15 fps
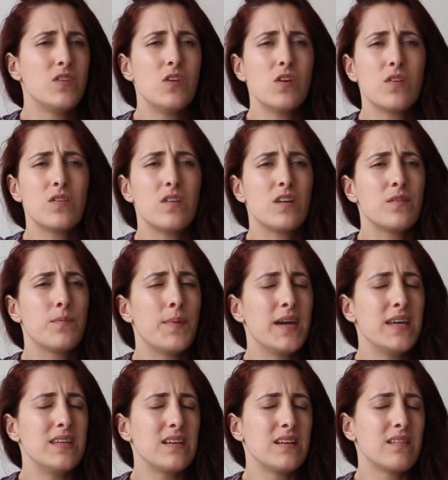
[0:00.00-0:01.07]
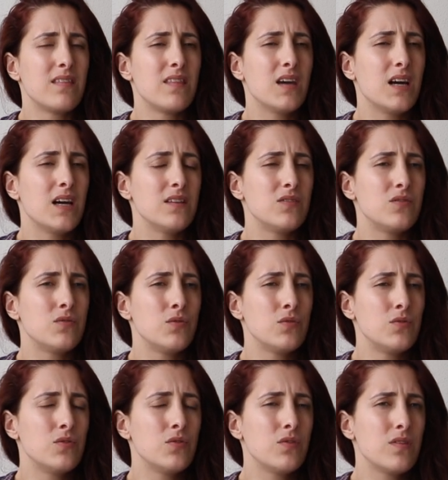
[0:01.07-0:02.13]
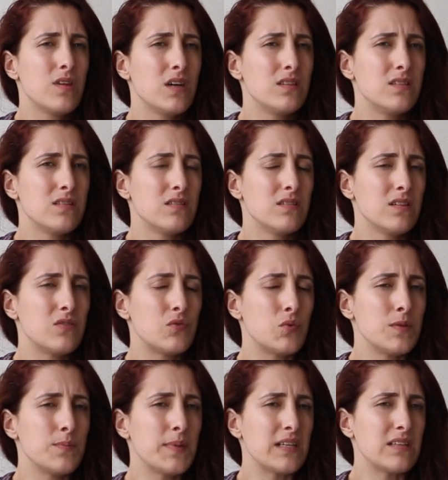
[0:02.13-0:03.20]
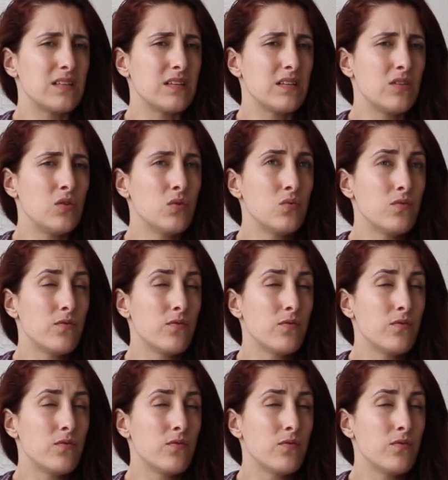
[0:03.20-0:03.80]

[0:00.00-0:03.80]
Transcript: You're not buying that. You know that he's not respecting you